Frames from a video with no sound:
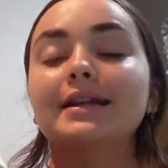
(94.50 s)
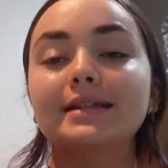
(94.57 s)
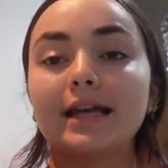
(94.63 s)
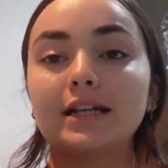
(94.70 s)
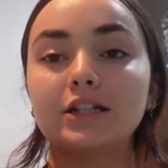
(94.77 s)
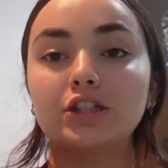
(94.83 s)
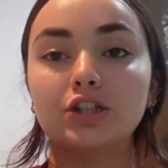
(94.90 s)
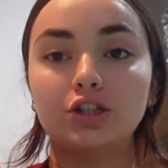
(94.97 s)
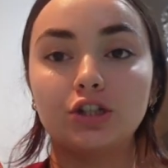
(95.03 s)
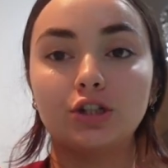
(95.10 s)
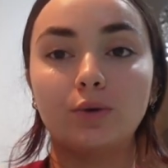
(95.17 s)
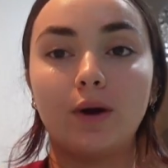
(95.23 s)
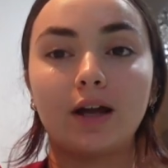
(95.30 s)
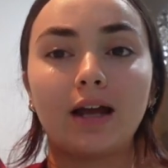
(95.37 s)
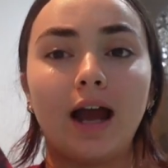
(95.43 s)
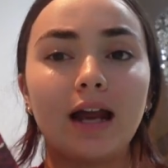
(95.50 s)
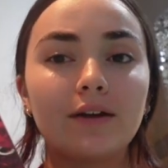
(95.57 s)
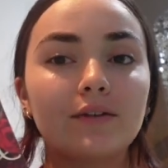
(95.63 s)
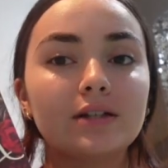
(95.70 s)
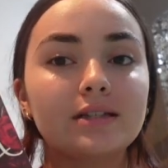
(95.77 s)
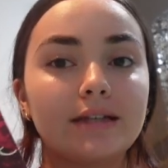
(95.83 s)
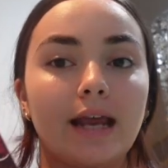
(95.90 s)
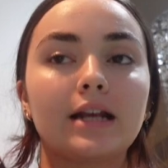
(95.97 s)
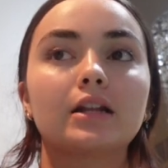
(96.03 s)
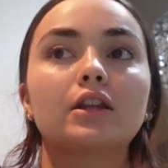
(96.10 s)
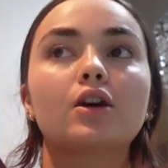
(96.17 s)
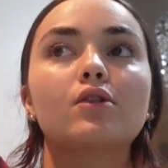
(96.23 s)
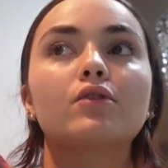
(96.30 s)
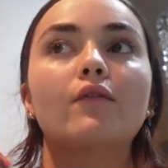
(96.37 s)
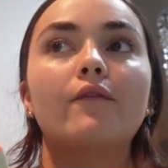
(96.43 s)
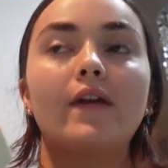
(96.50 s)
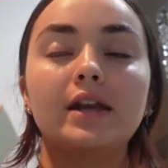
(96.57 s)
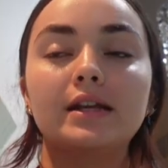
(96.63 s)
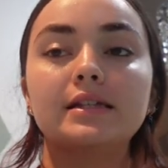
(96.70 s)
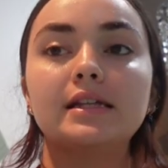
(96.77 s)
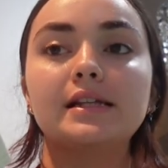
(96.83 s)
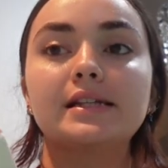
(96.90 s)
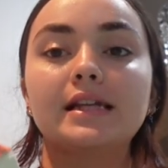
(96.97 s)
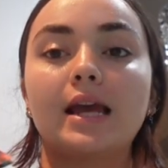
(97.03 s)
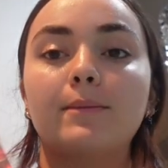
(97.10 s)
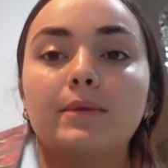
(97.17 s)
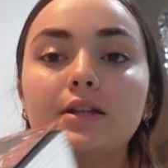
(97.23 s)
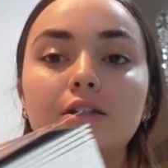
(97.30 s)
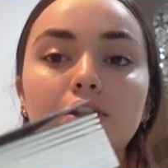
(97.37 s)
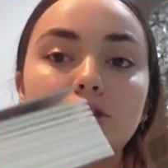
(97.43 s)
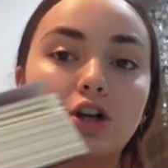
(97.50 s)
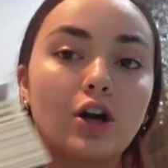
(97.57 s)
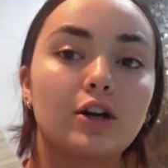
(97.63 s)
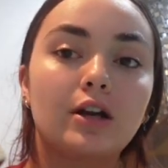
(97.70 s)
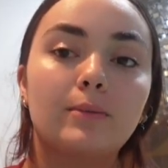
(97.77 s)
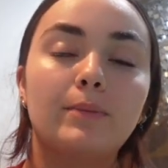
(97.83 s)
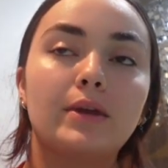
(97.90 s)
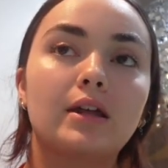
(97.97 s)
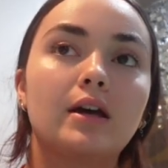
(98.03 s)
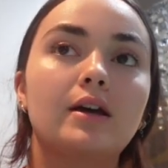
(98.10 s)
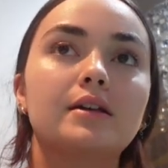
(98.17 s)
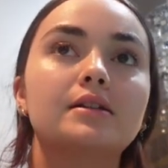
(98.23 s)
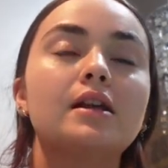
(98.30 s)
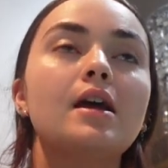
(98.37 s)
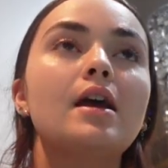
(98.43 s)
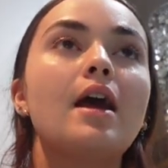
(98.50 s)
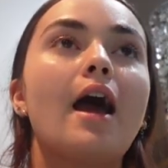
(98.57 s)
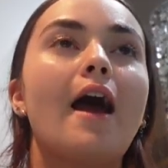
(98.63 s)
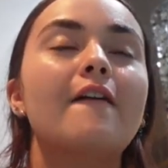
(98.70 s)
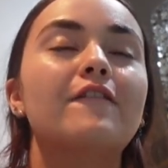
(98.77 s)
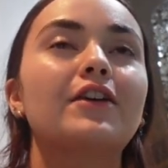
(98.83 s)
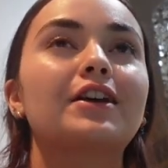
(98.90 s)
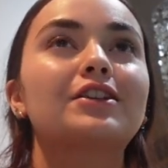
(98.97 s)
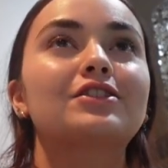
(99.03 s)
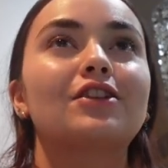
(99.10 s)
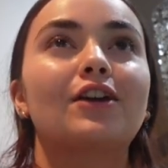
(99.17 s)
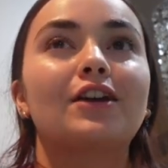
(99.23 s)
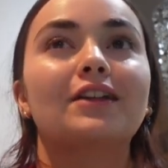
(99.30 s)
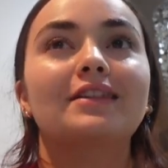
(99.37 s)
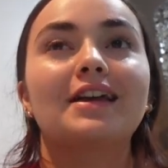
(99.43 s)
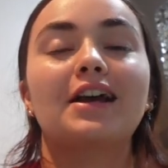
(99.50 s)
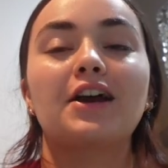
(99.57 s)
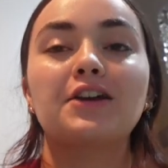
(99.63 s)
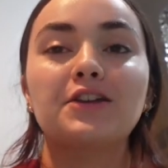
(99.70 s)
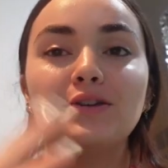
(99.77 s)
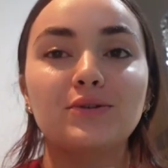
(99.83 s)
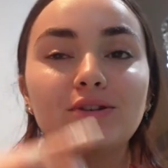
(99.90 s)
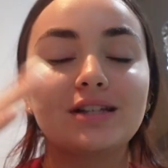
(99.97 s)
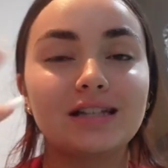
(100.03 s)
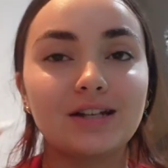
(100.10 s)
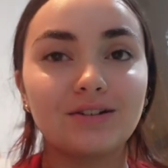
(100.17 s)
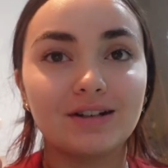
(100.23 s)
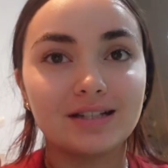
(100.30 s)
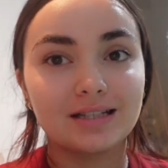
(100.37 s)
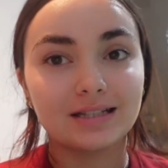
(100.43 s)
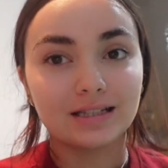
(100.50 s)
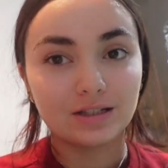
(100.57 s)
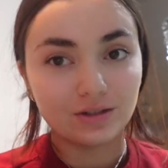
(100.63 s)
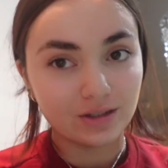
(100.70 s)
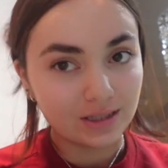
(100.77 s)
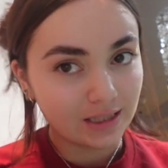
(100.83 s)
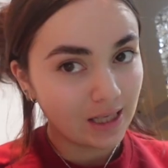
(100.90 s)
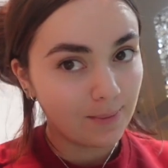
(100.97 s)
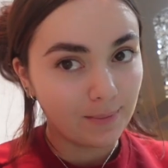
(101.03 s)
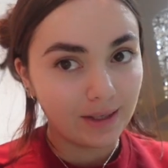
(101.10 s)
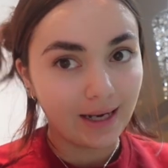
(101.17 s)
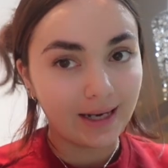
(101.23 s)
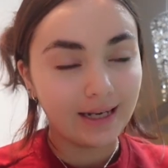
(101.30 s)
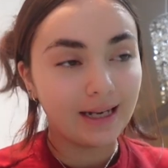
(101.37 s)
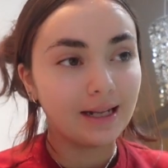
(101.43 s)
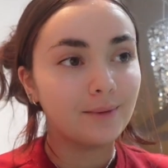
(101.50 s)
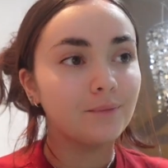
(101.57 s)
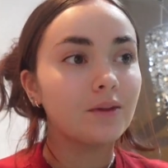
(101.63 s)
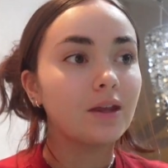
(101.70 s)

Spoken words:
decided to do kind of a standalone fantasy to get me started because I feel like starting like a huge series is a little intimidating.